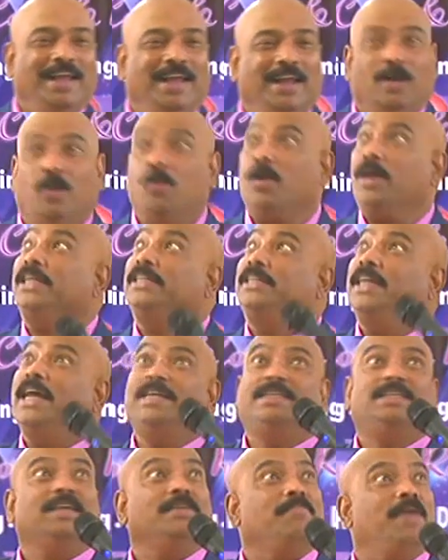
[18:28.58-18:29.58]
Look at the
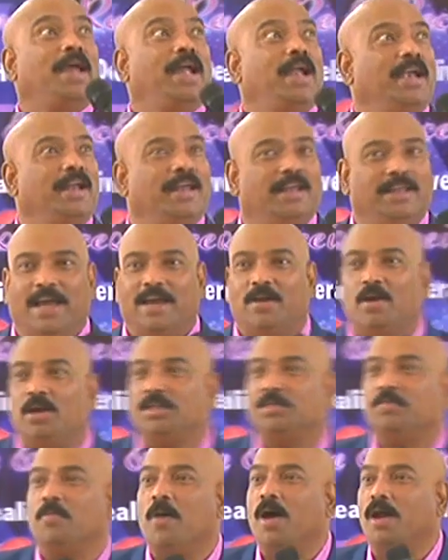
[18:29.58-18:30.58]
things He made, they are
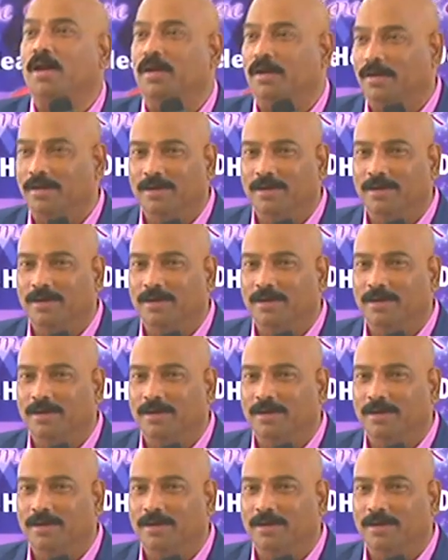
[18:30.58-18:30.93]
not small.